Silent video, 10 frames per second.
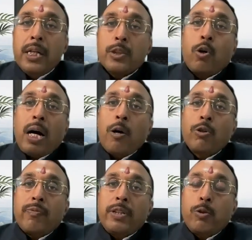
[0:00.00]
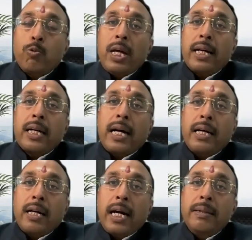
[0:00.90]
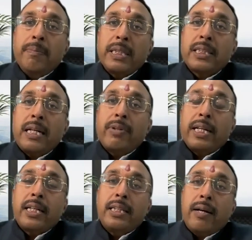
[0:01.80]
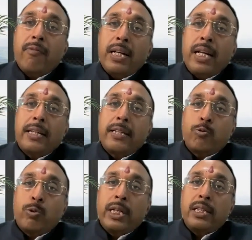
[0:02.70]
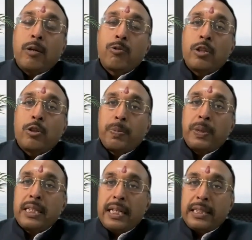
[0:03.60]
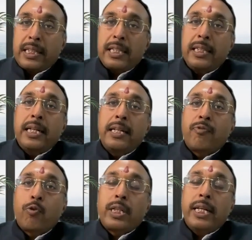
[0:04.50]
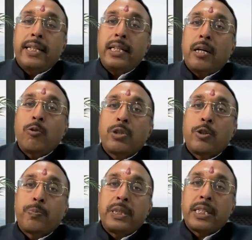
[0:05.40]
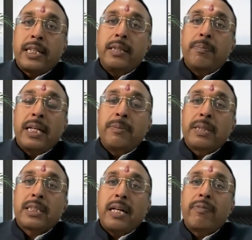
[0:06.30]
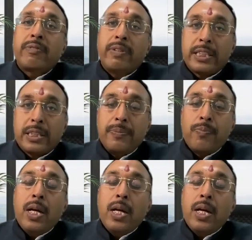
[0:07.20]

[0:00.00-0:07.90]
So out of the 2 lakh, I must have taken the 1,20,000 rupees as a credit, and 80,000 rupees credit I must have reversed.